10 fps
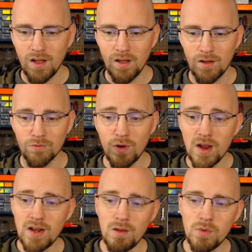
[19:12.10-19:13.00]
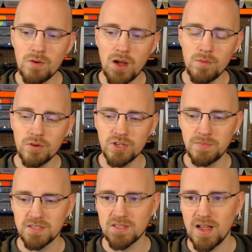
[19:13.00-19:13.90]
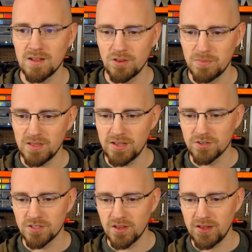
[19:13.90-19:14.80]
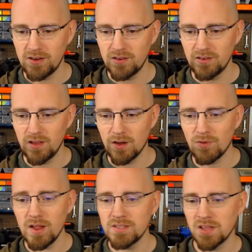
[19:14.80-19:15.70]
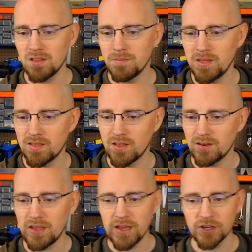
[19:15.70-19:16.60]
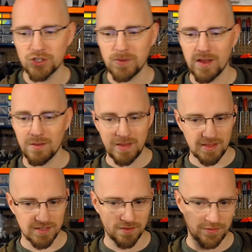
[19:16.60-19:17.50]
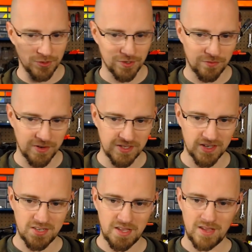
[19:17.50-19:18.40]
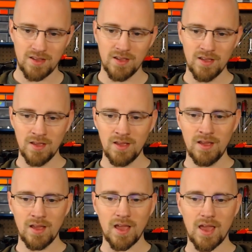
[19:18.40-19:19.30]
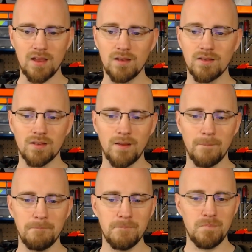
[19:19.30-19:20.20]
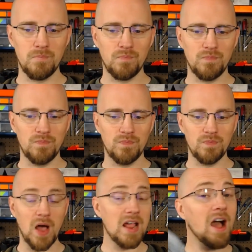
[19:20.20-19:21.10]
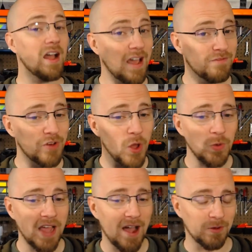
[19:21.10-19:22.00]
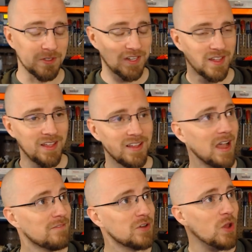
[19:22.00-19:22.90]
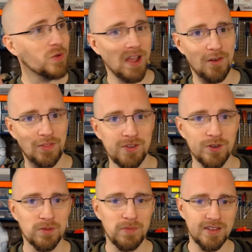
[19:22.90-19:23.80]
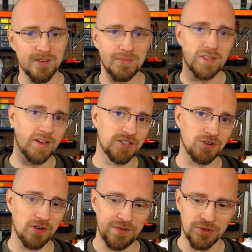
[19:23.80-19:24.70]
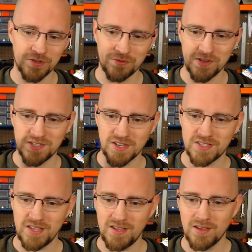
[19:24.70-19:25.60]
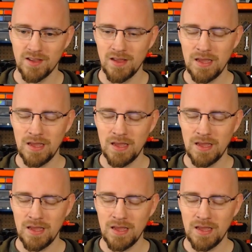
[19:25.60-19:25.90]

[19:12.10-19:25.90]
Ryan, I will jump in Slack a little bit later tonight. Ryan's telling me that he could show me how to make this in Fusion 360, and I have no doubt. I have no doubt that you could make something nicer in Fusion 360,